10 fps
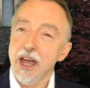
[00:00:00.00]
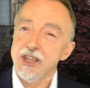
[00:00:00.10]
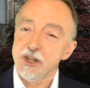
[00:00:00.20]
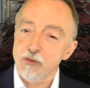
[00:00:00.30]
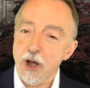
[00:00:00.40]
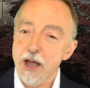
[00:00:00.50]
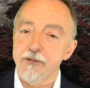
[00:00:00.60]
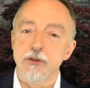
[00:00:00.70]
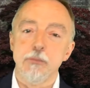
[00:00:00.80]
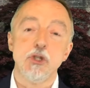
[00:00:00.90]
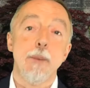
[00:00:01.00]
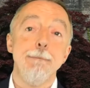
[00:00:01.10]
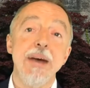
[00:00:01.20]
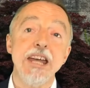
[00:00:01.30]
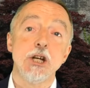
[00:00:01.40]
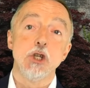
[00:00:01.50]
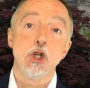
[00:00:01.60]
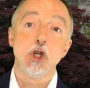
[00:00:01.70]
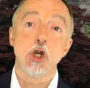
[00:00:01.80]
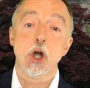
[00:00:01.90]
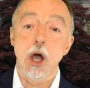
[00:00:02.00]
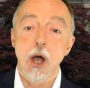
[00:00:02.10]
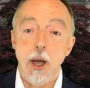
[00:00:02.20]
derived from Jamaican sugar